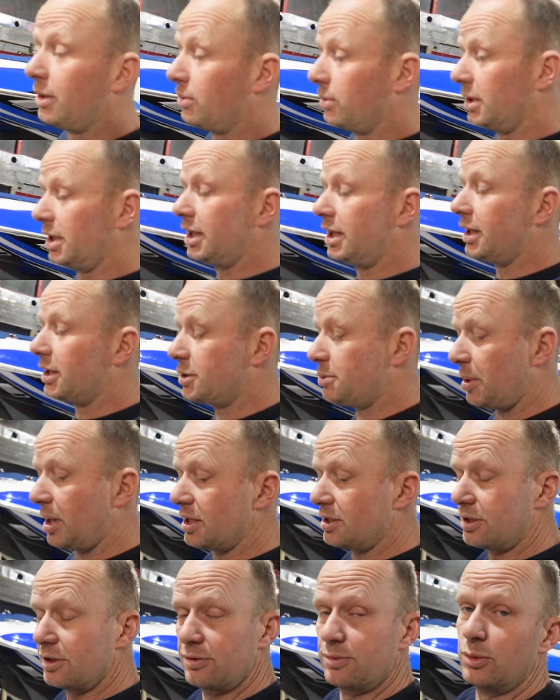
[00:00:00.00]
really
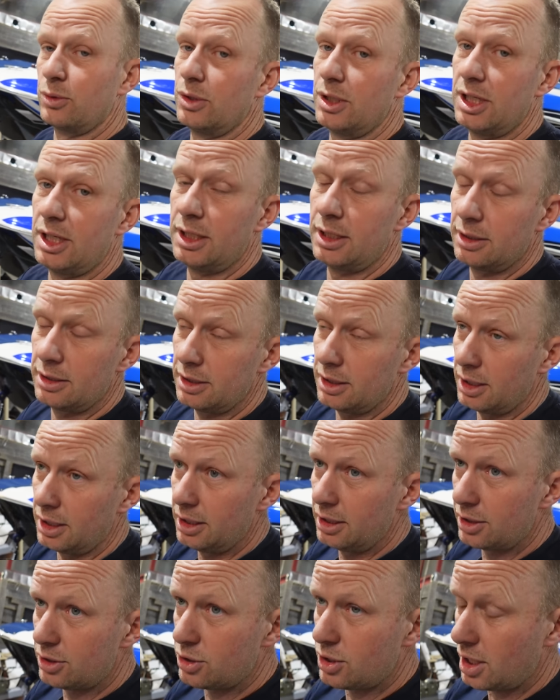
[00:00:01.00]
expensive marine
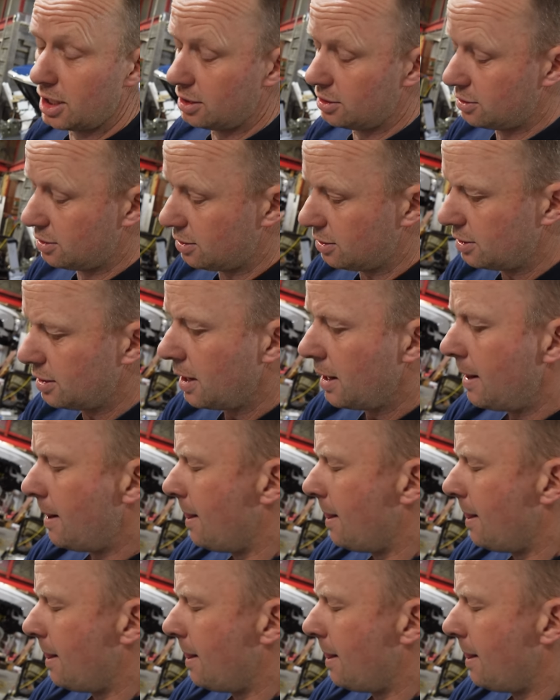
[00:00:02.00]
heat exchangers.